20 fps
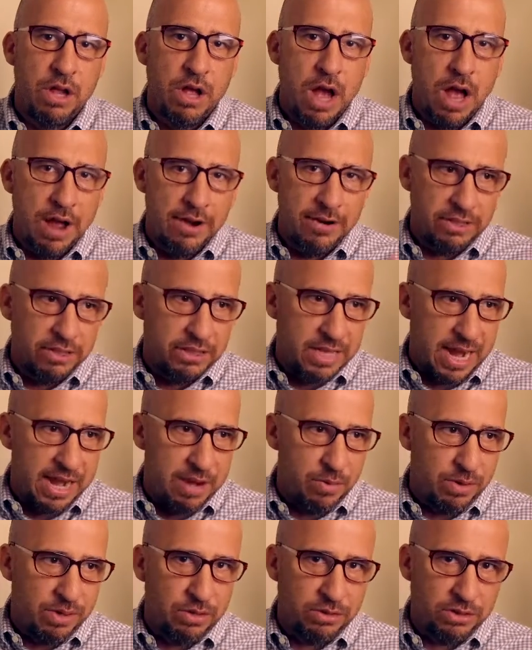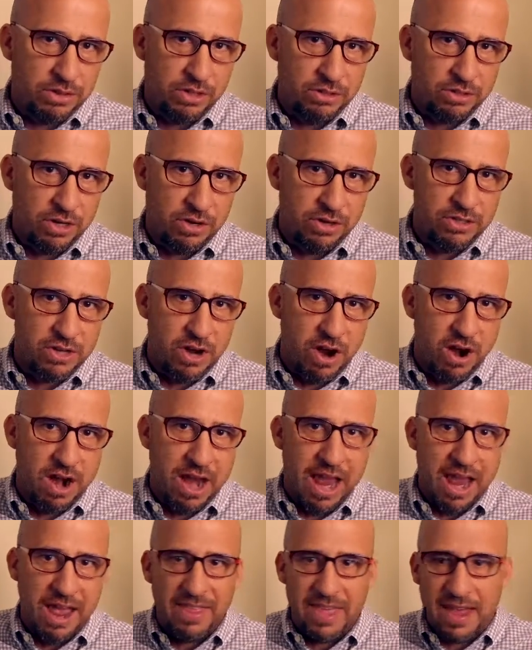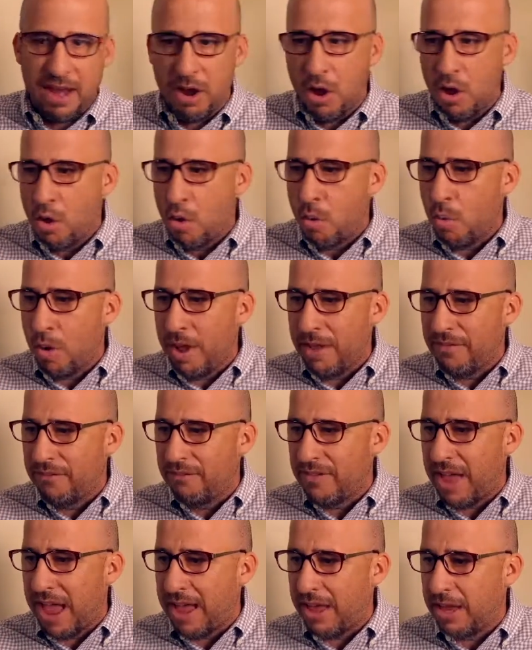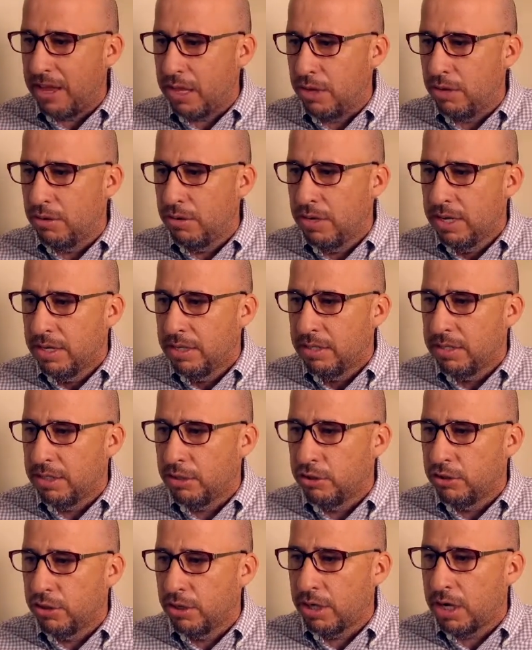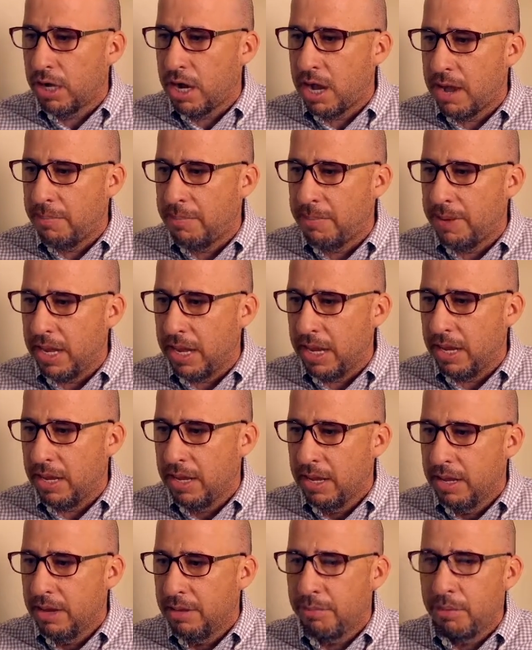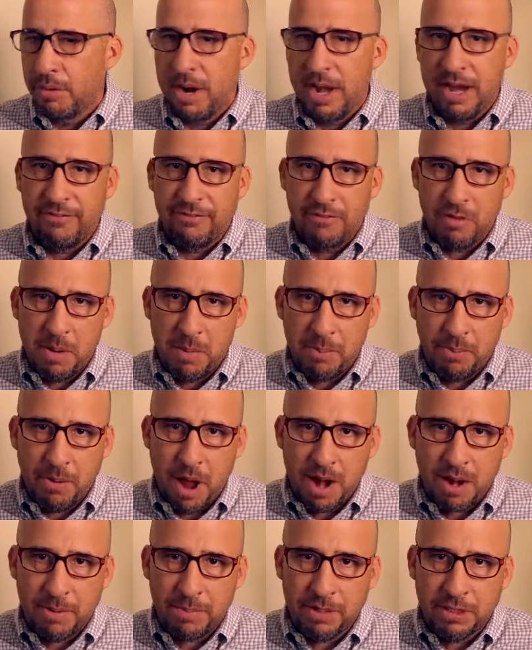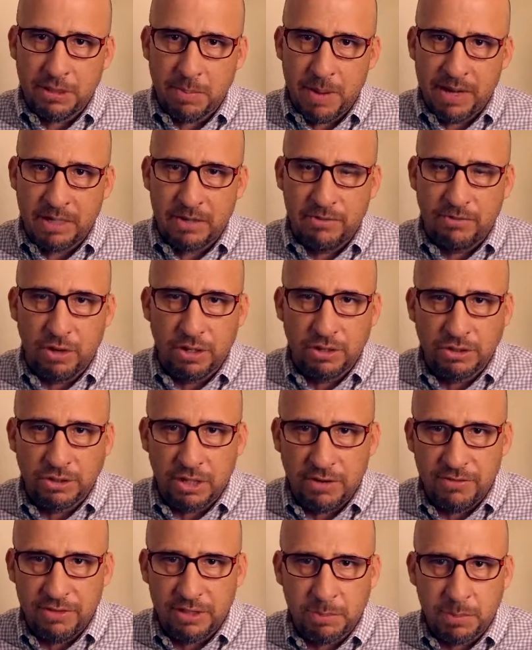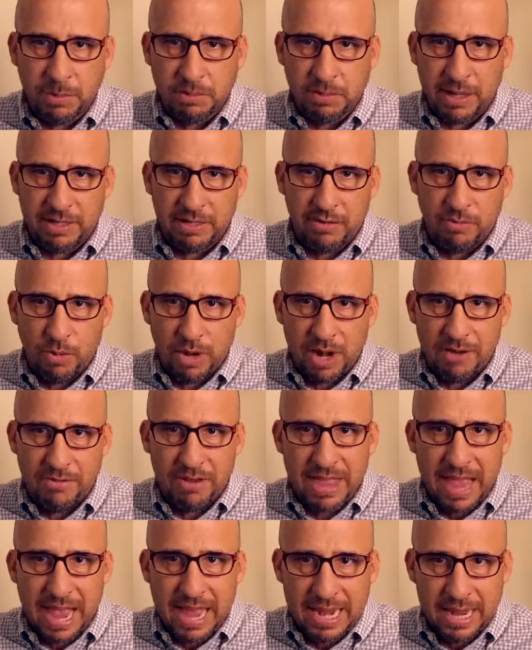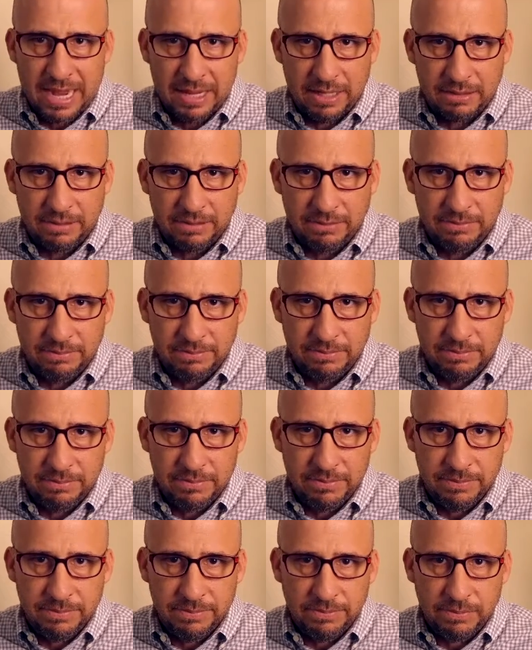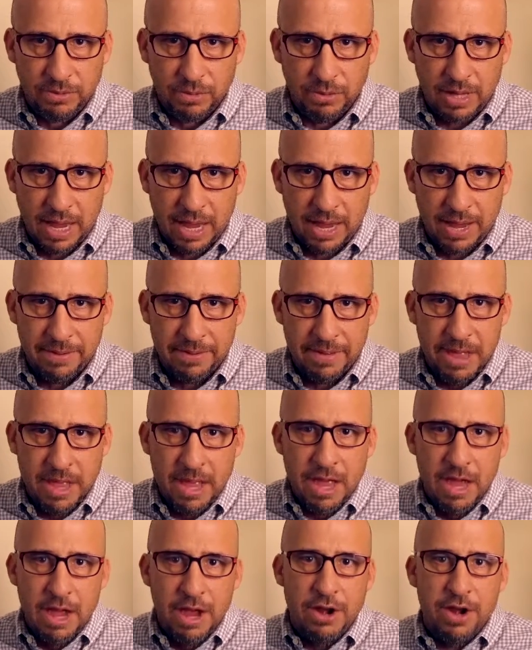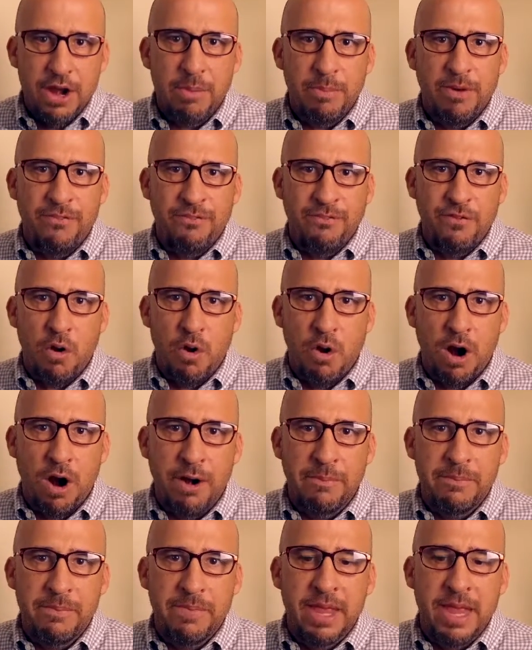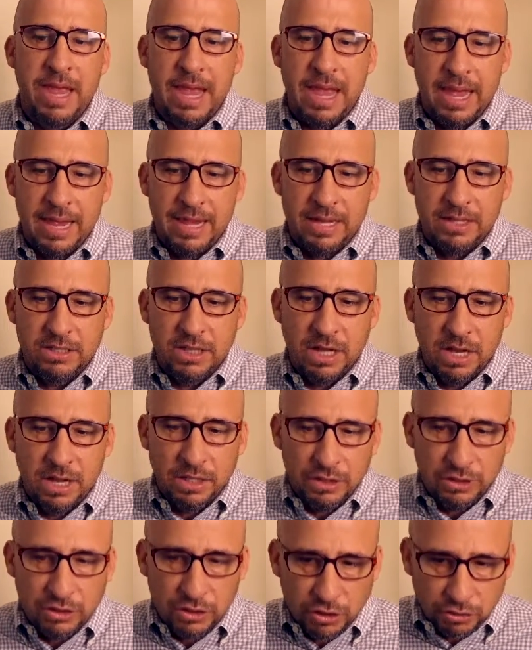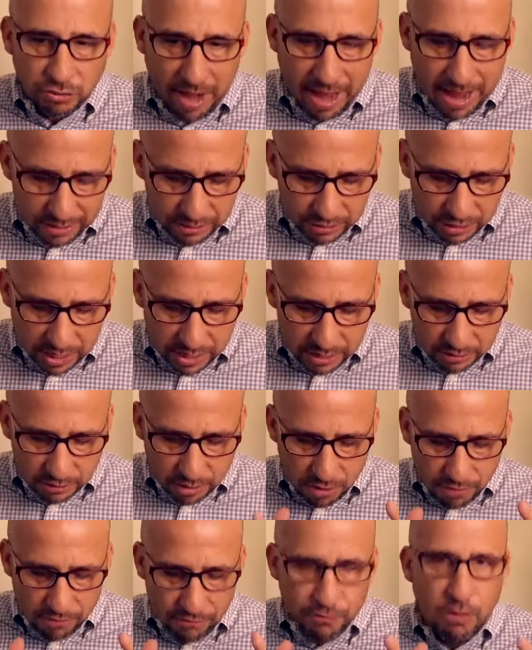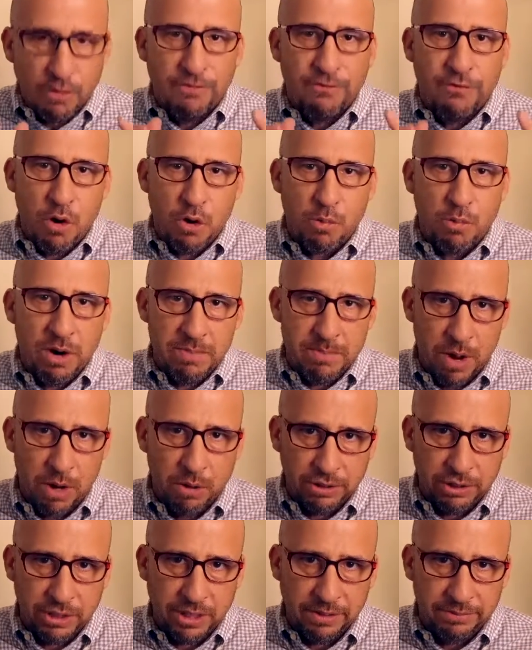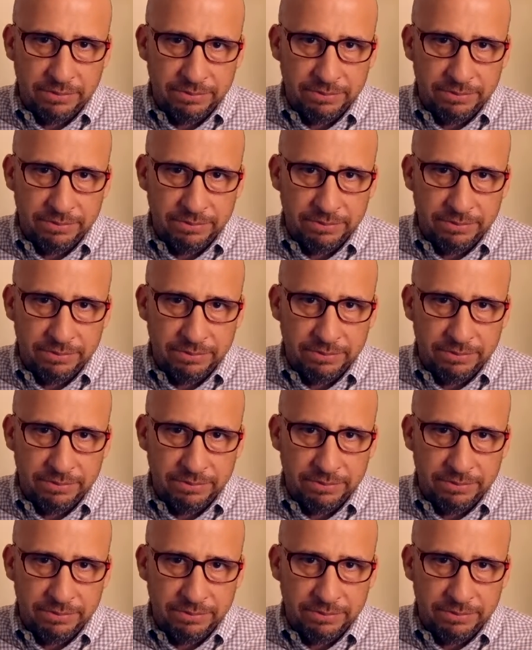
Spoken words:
Understanding what those concerns are, and then what value does your company bring from a product perspective or a service perspective, whatever that is. Okay? Number 4 is strategize for forward motion.